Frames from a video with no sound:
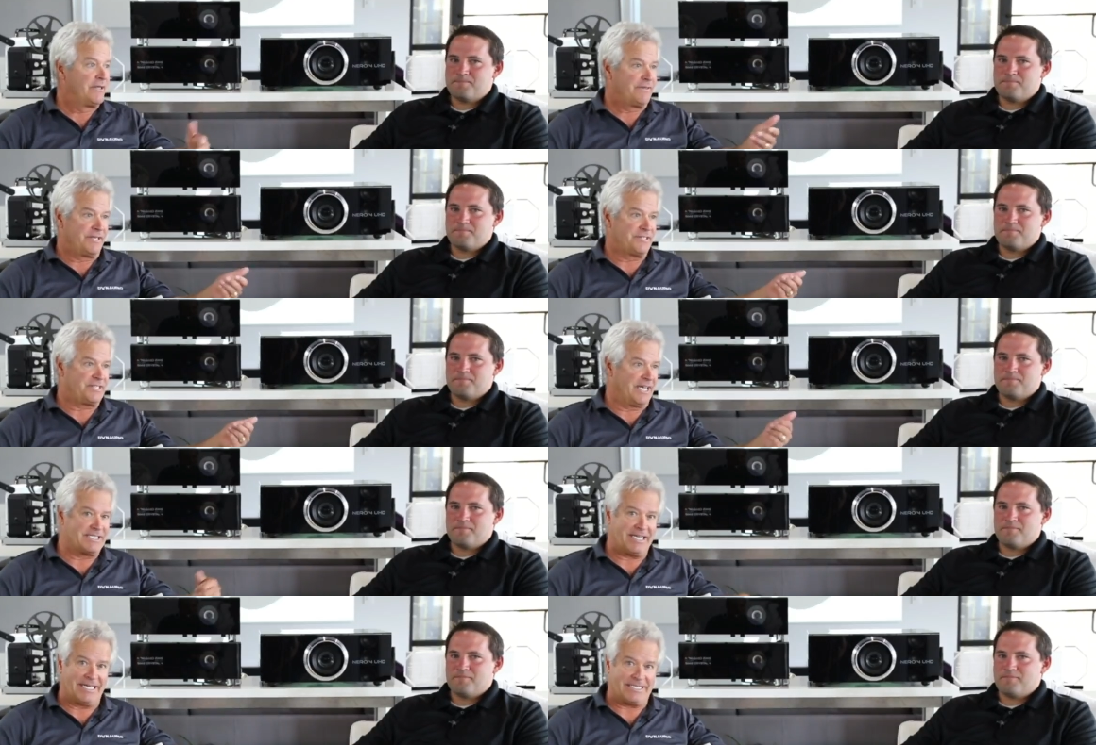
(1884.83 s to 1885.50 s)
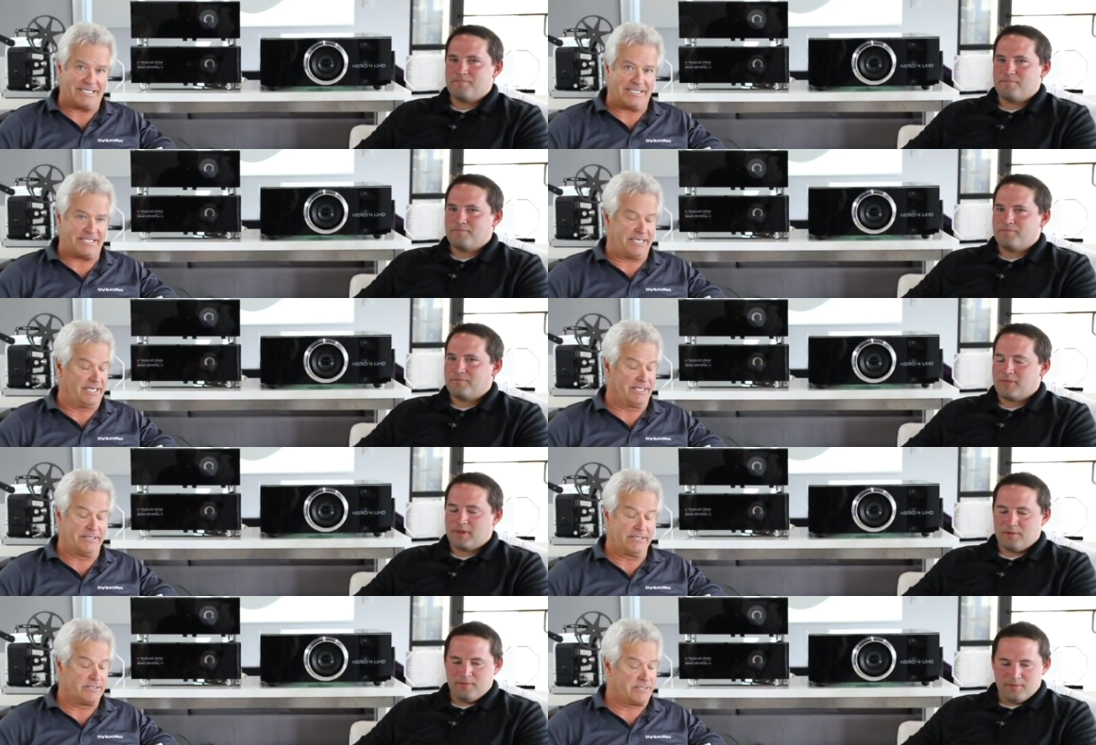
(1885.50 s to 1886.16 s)
Speaker 1: These guys got to see
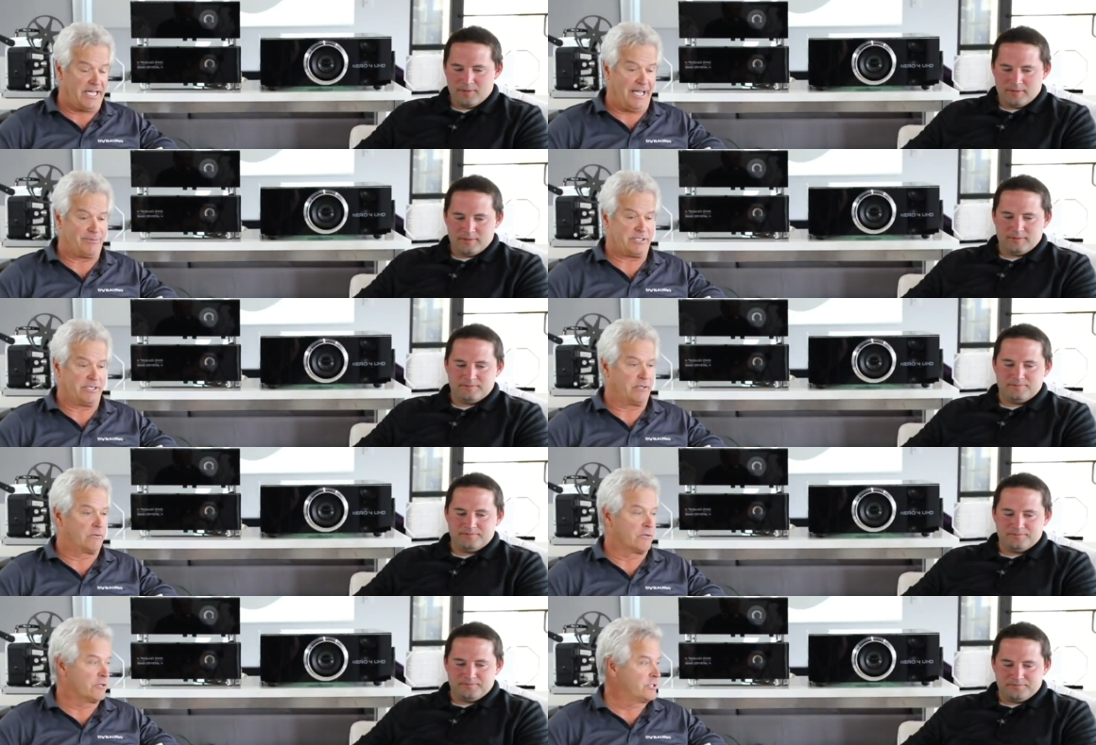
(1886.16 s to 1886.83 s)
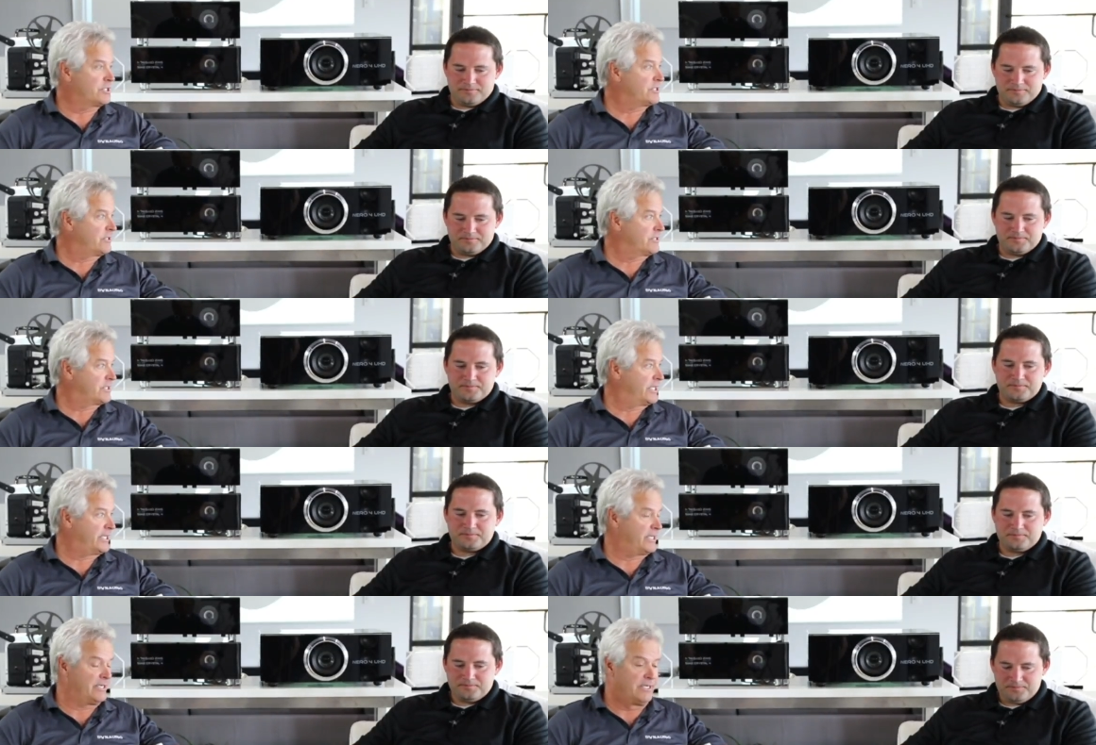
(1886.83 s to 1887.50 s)
it. It's absolutely gorgeous. It looks
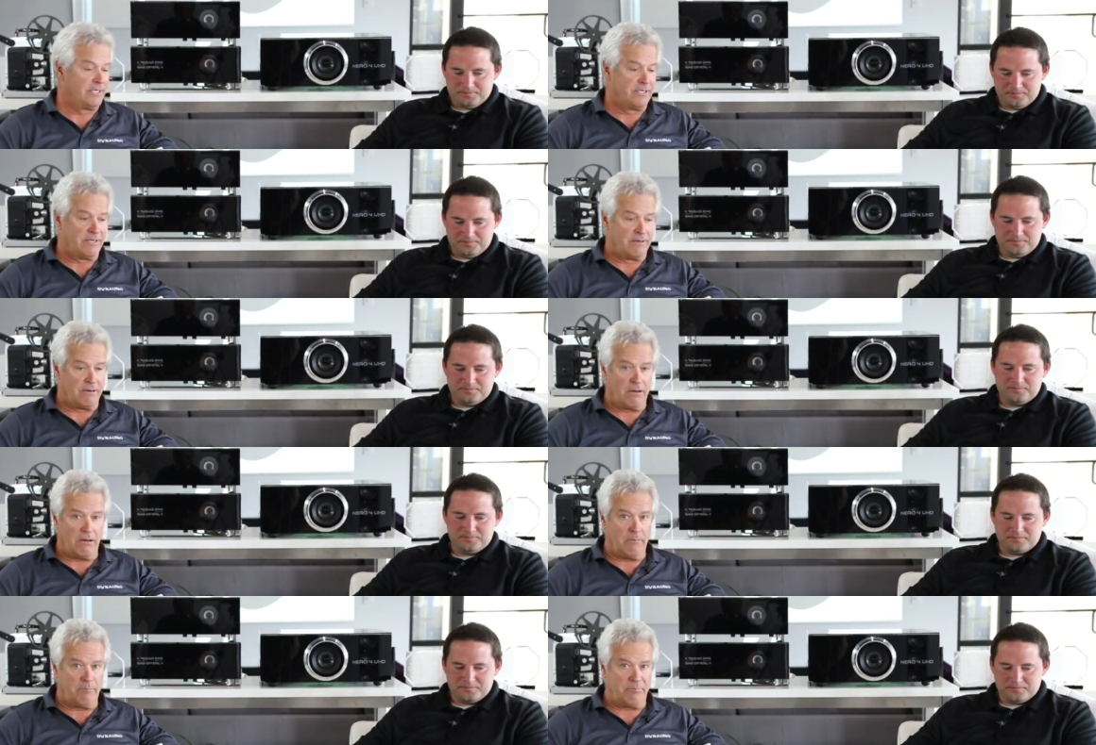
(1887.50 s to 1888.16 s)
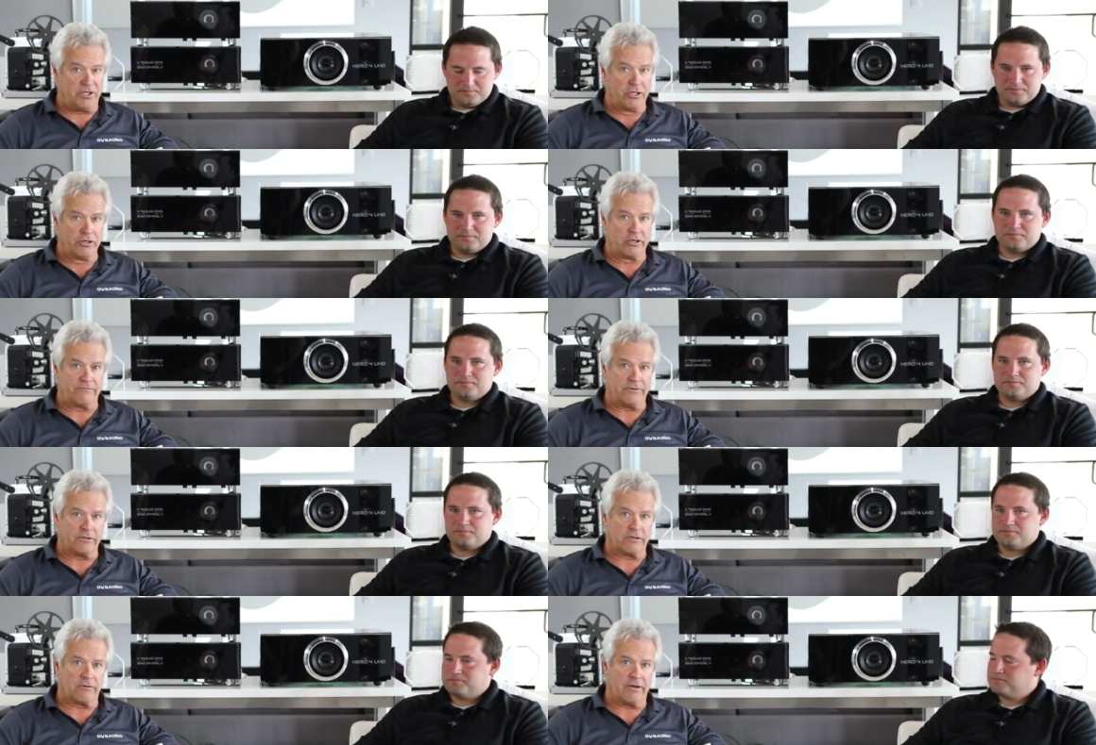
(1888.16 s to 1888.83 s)
like a
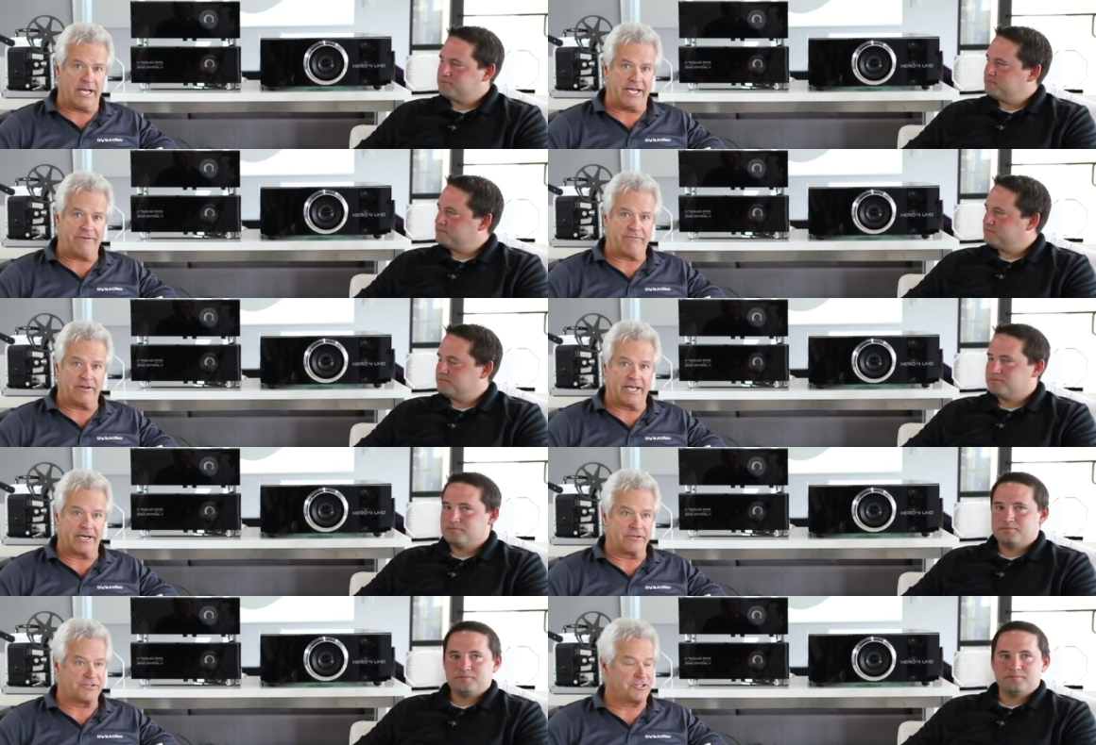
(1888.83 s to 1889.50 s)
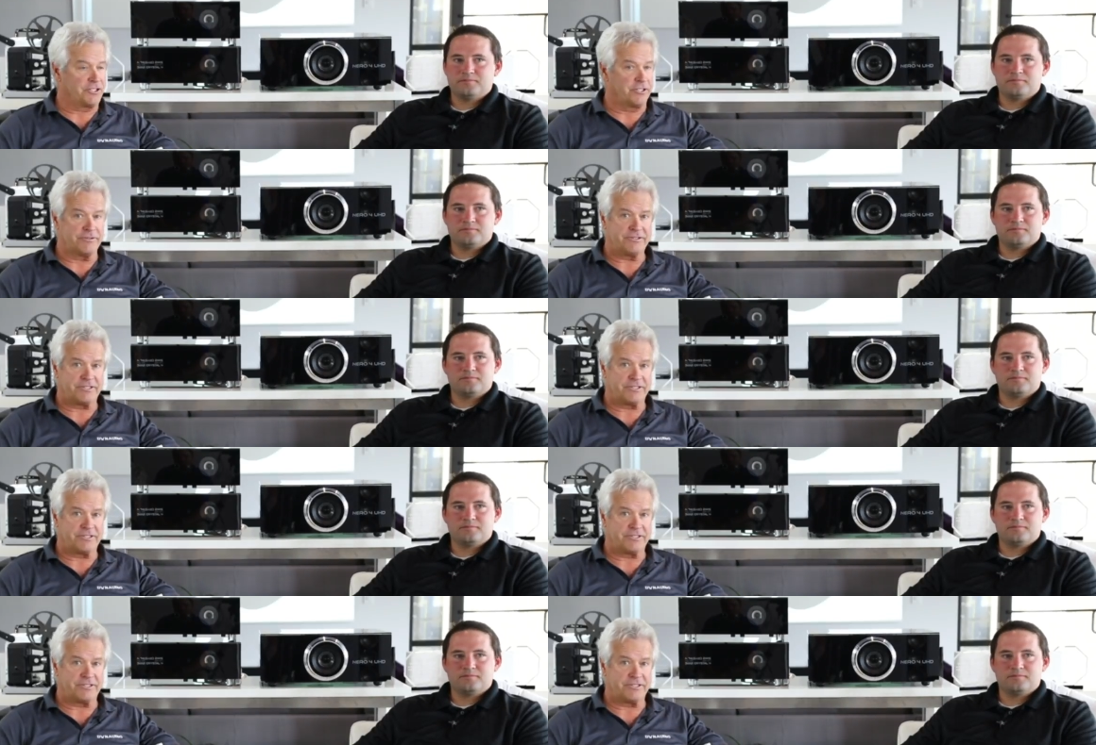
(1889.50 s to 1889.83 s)
beautiful gray flannel suit.